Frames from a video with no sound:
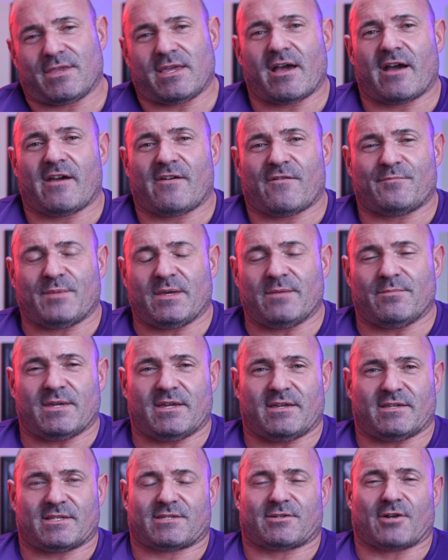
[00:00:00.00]
it. The
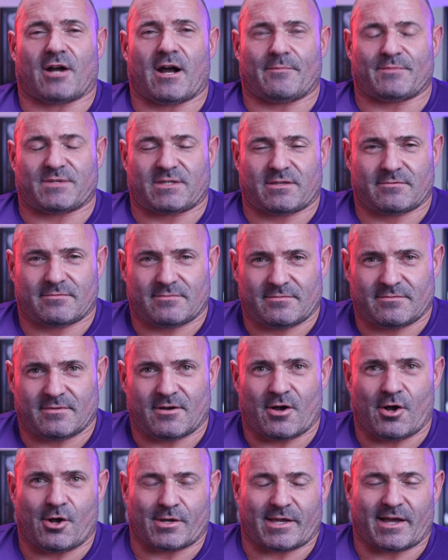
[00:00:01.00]
IFBB stopped
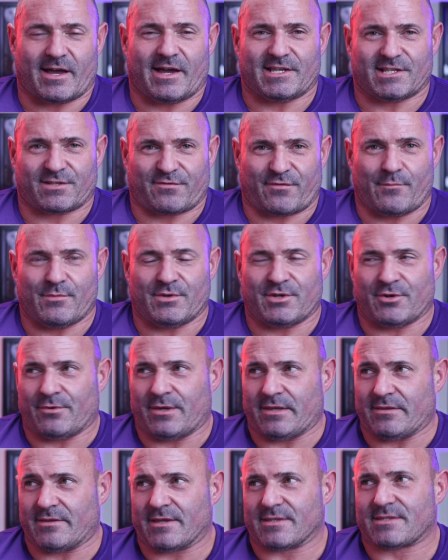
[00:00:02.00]
all guys from
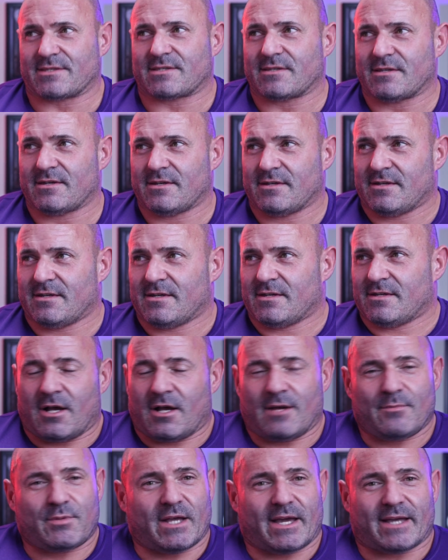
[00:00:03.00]
doing this.
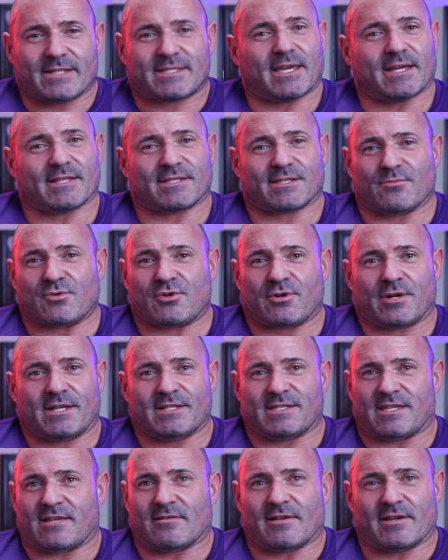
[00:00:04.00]
Tom Platz had some
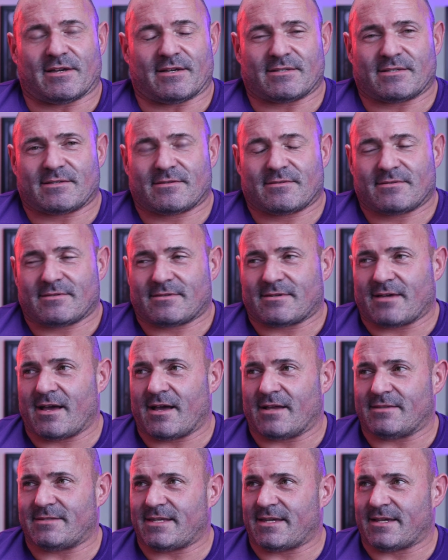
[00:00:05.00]
crazy legs.
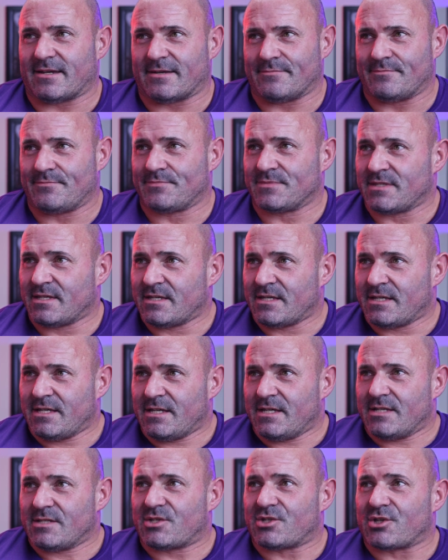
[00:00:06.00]
God damn.
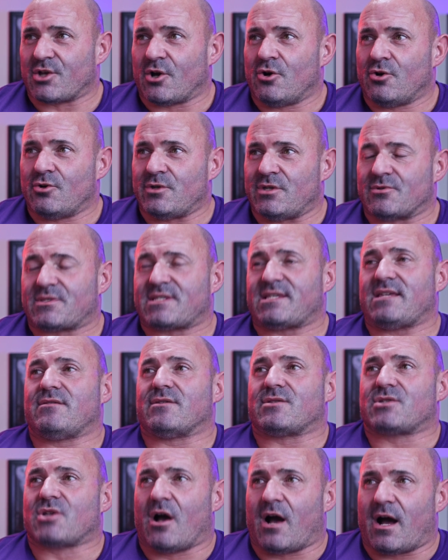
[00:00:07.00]
So you see
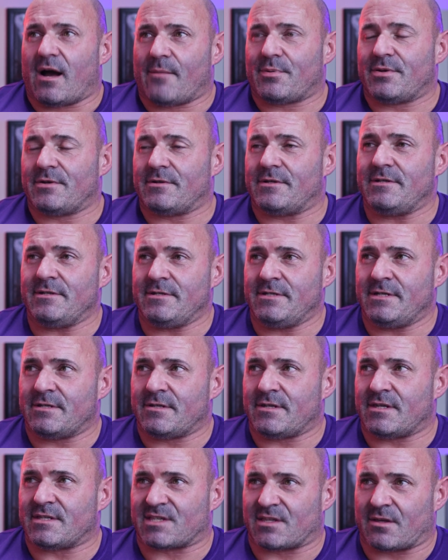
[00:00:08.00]
the top
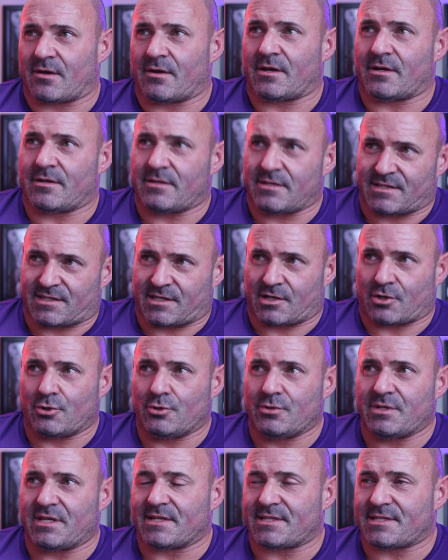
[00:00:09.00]
is the
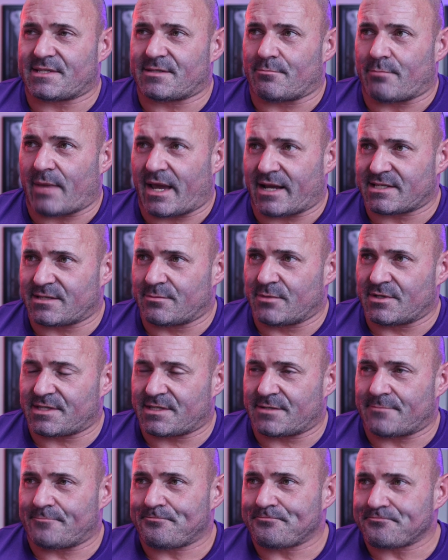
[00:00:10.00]
gluteus
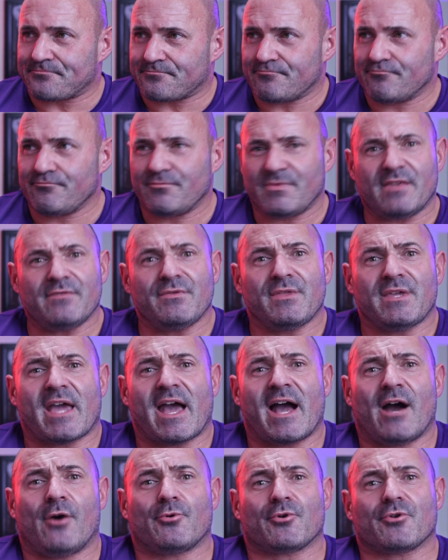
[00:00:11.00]
maximus,
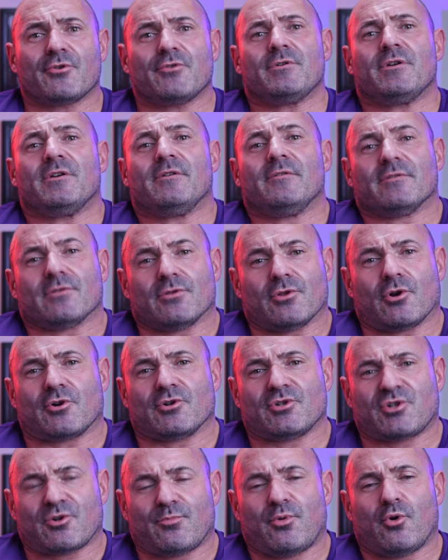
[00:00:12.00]
the outer
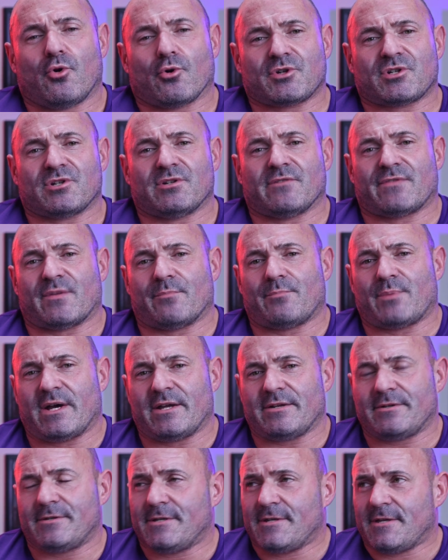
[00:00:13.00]
larger portion of the
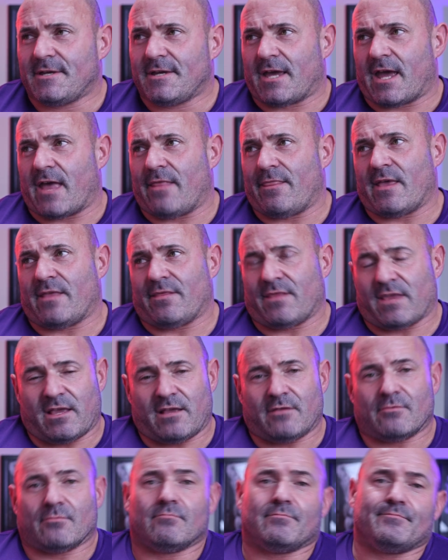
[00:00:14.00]
butt, and then
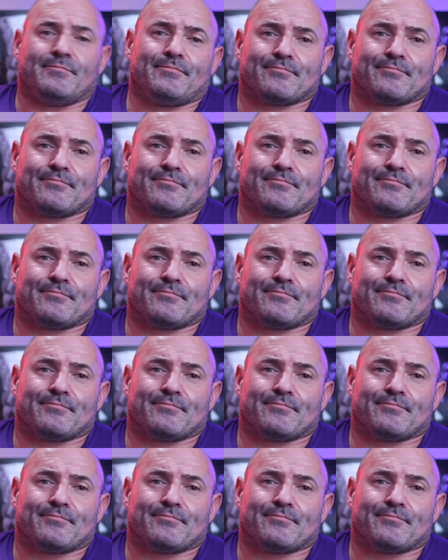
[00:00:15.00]
the